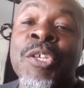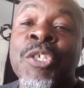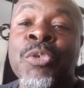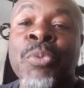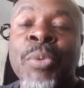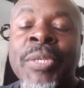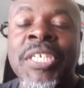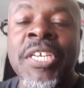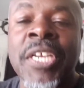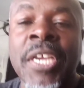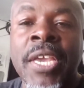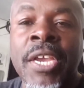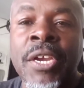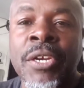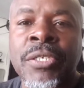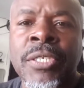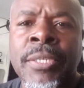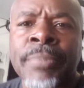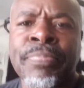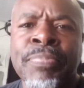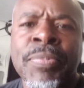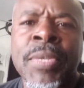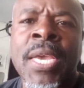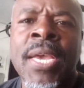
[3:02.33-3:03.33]
Switching
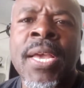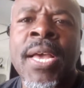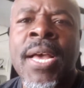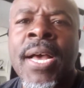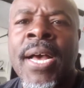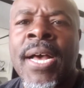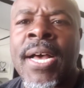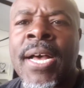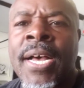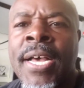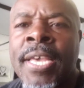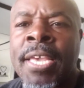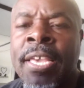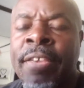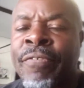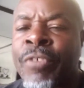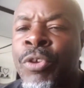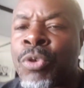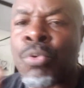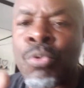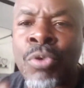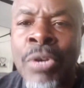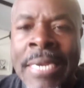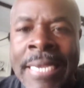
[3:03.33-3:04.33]
gears, if
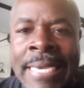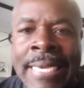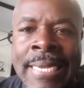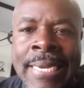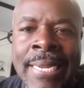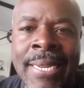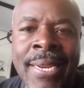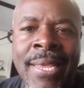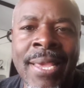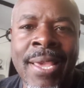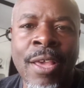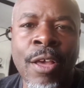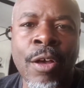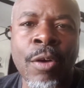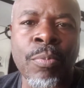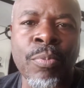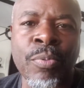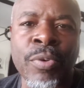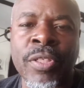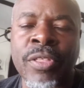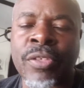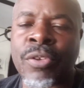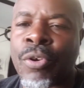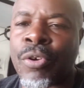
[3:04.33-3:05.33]
you need any help
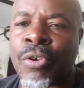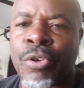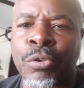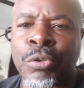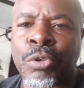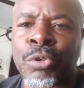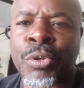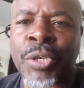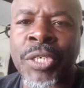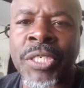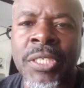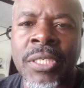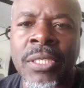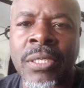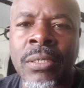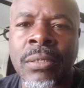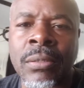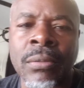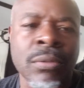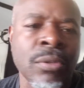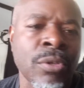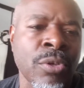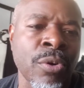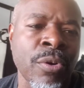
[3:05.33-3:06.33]
with your nutrition,